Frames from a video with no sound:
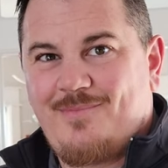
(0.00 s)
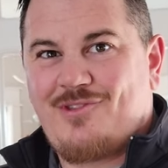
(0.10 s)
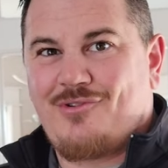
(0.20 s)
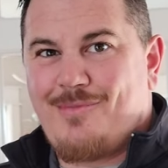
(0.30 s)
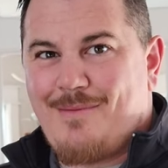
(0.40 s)

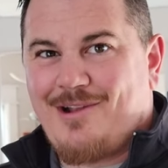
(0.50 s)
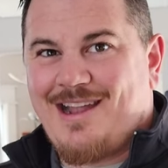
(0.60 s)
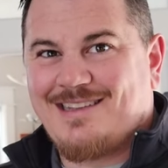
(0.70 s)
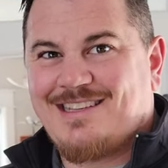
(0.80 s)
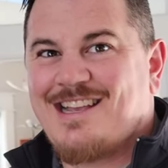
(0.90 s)
So remember
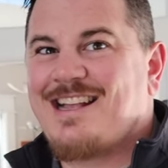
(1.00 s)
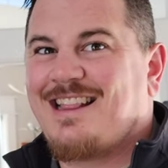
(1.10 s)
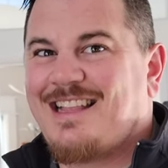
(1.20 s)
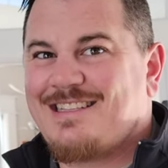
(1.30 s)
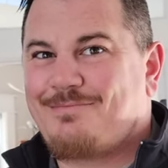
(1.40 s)
guys,
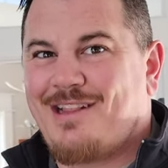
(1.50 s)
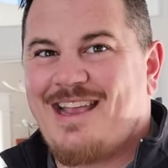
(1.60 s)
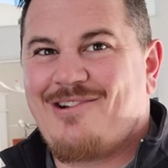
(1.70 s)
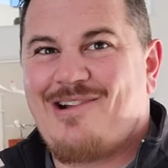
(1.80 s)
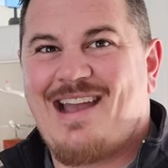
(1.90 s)
let's
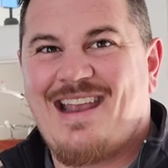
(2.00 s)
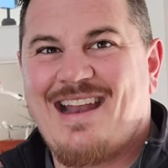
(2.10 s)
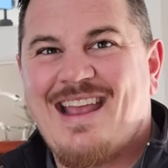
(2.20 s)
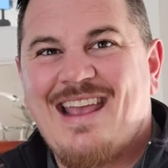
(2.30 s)
play it right.